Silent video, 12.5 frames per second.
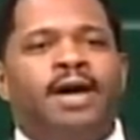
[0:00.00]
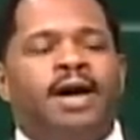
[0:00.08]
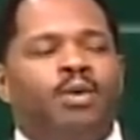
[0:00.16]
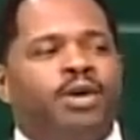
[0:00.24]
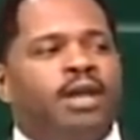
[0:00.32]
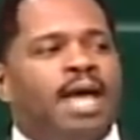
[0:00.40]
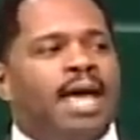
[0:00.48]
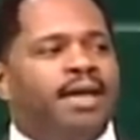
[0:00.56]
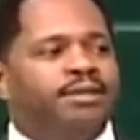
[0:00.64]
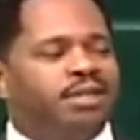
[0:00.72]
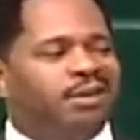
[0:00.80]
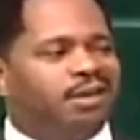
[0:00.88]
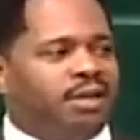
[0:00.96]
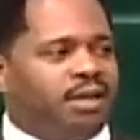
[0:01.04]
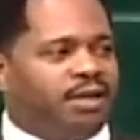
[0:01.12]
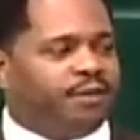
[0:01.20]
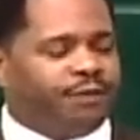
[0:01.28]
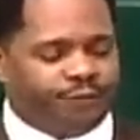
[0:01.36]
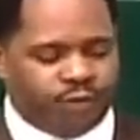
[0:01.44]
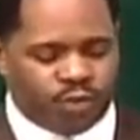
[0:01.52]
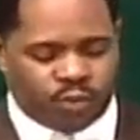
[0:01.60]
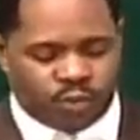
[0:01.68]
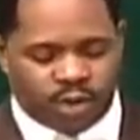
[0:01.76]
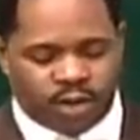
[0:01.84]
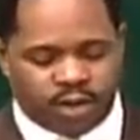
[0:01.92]
I would like to leave a few
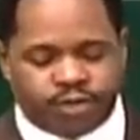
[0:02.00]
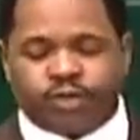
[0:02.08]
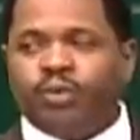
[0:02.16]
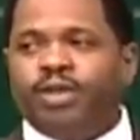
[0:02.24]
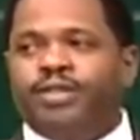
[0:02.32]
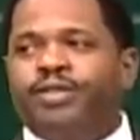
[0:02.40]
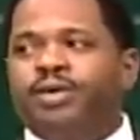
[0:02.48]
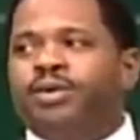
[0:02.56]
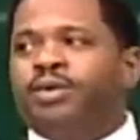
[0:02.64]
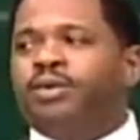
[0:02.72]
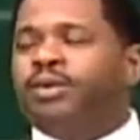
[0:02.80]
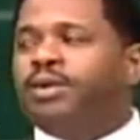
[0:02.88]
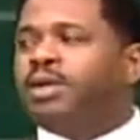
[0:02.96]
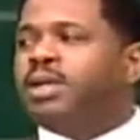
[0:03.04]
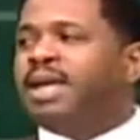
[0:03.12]
words with you